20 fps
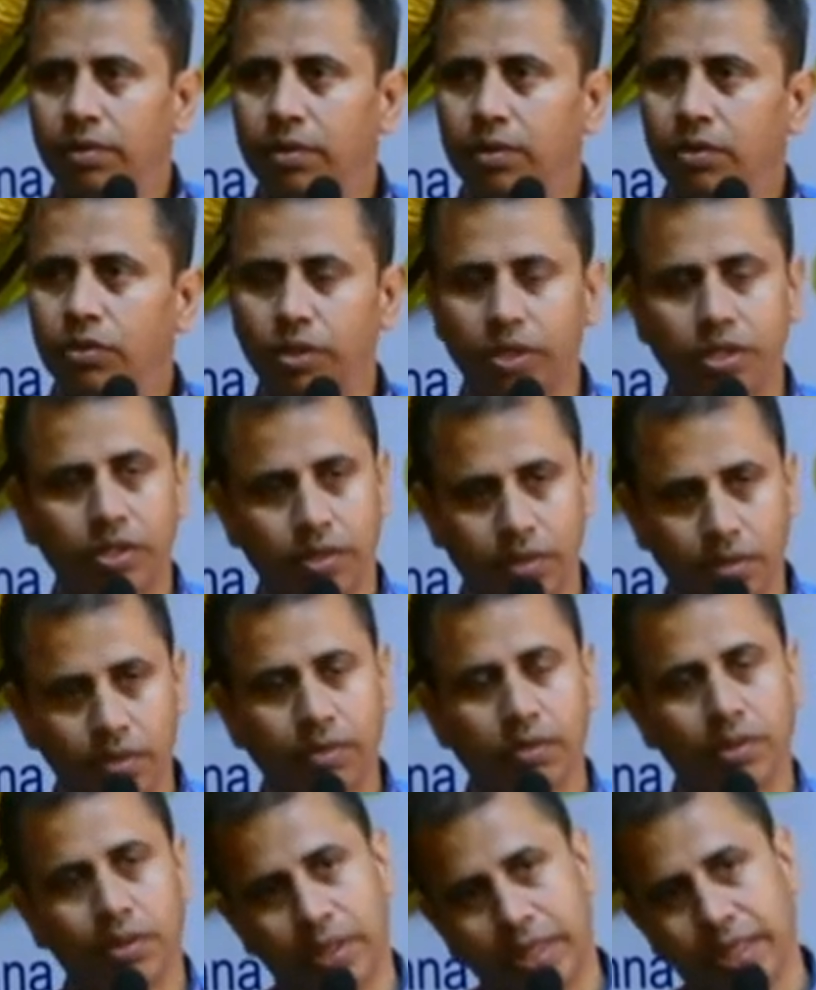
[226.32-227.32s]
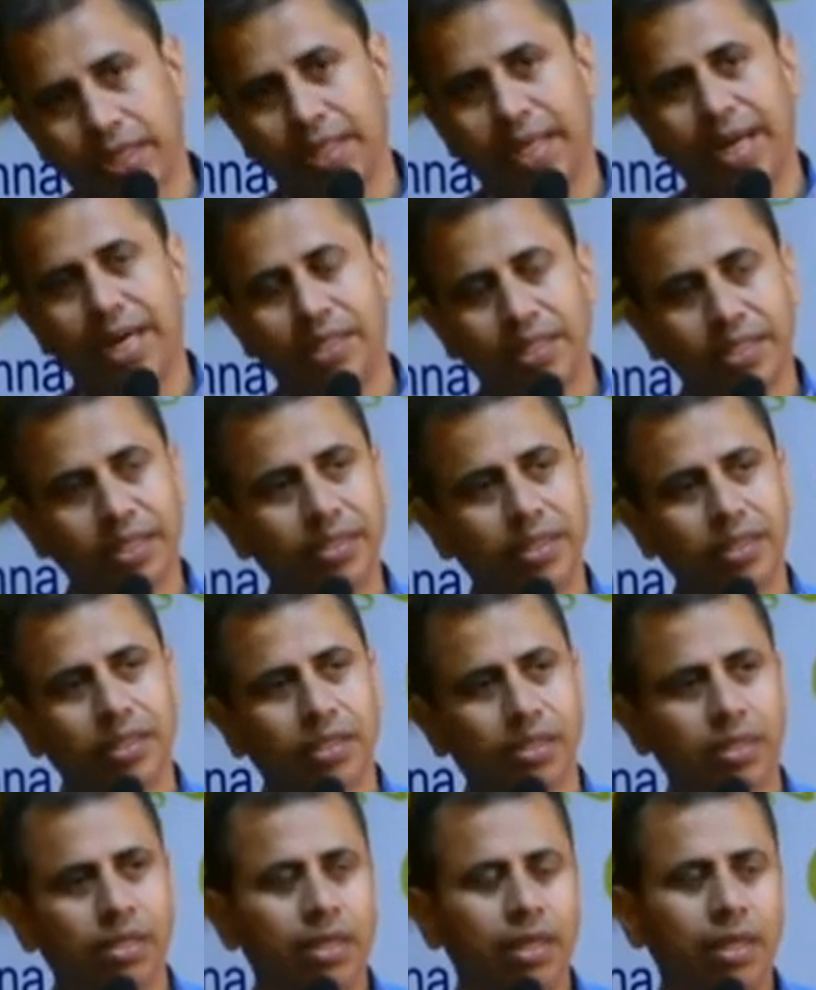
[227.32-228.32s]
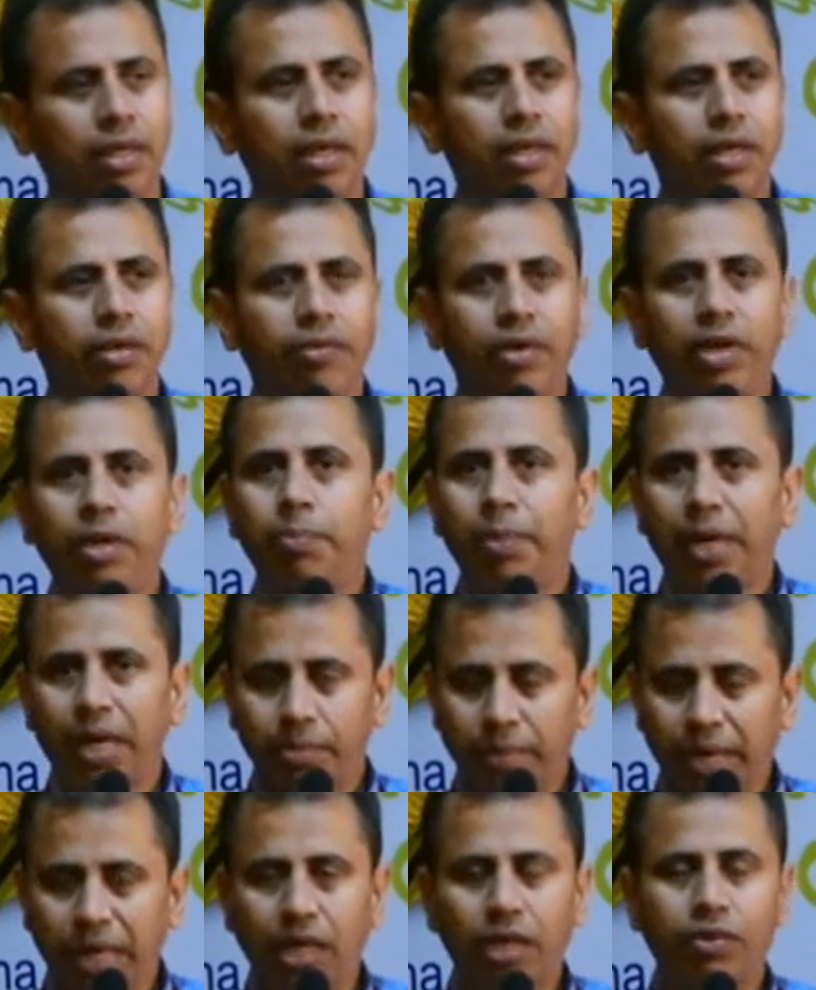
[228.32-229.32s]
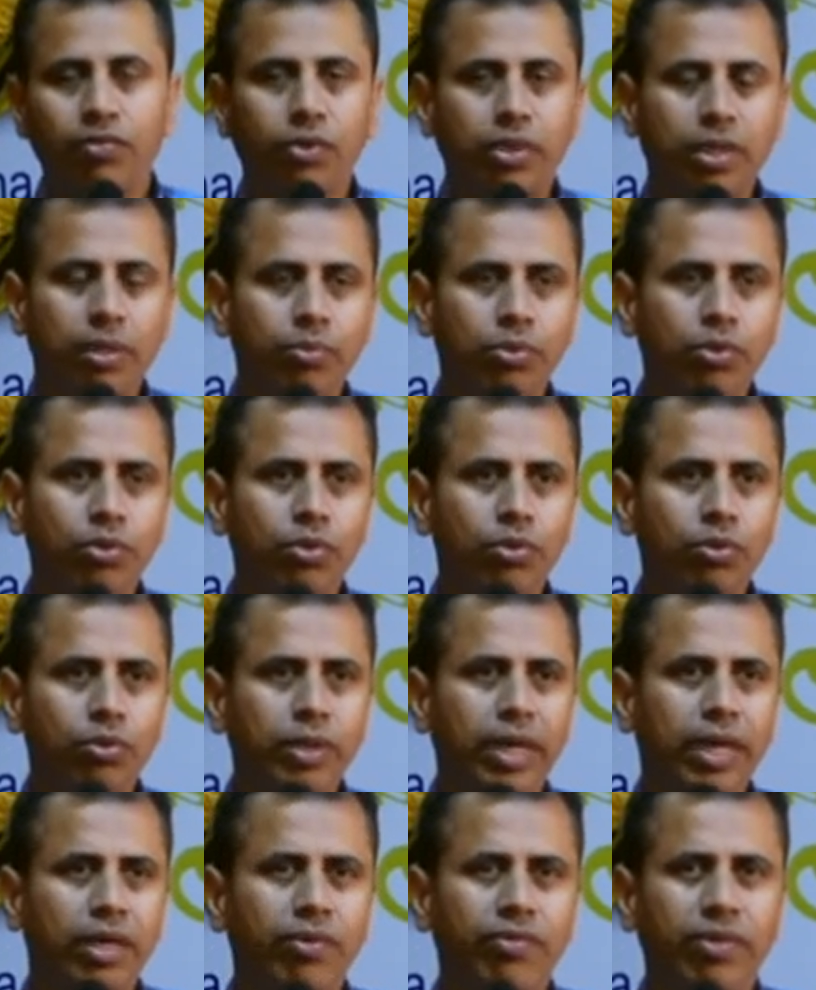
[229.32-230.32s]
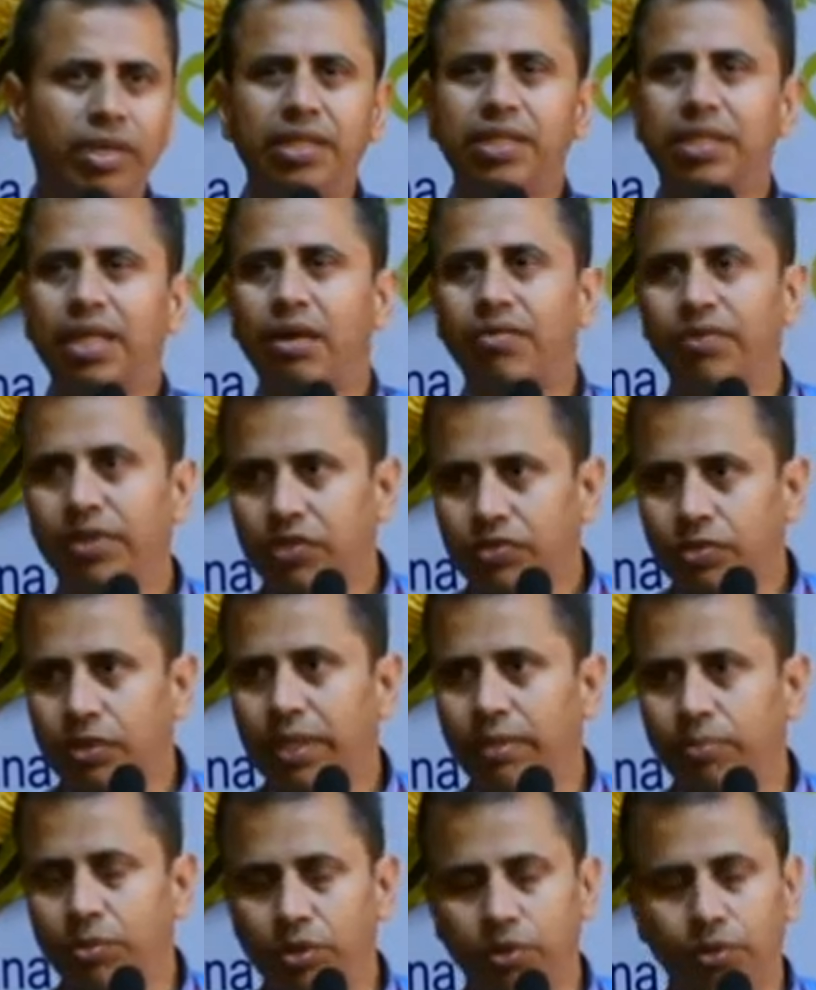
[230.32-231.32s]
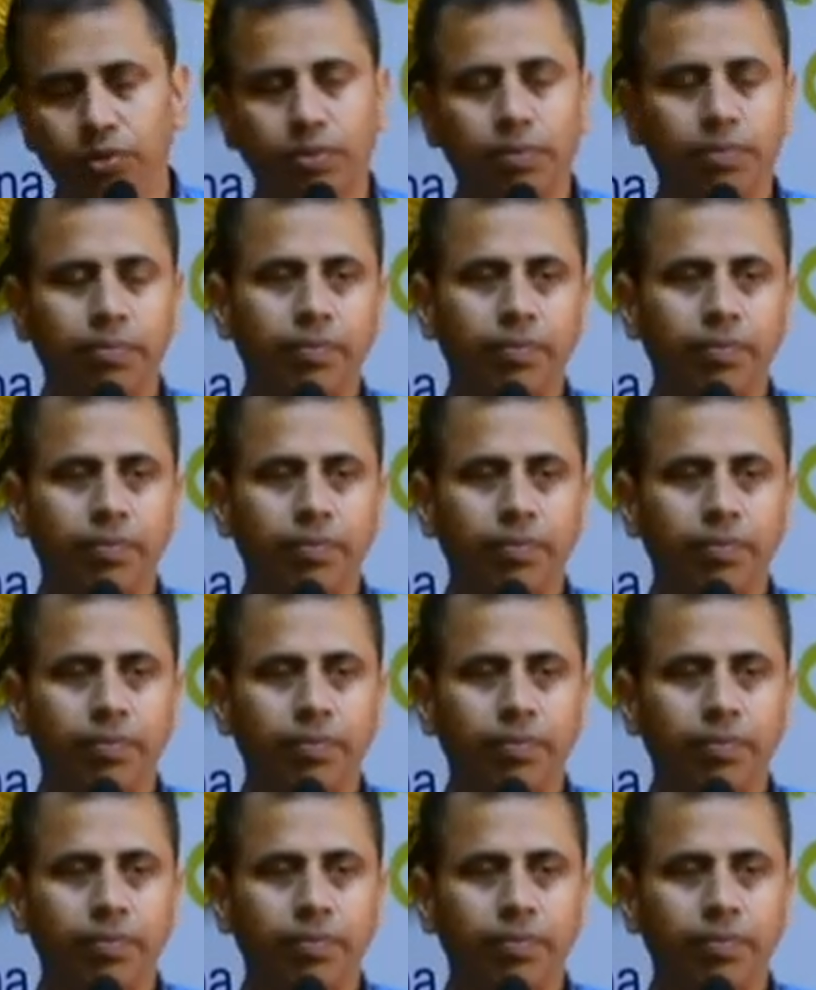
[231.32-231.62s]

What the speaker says: So it's in that sense, it's very pragmatic for them to do and very selfish for them to do.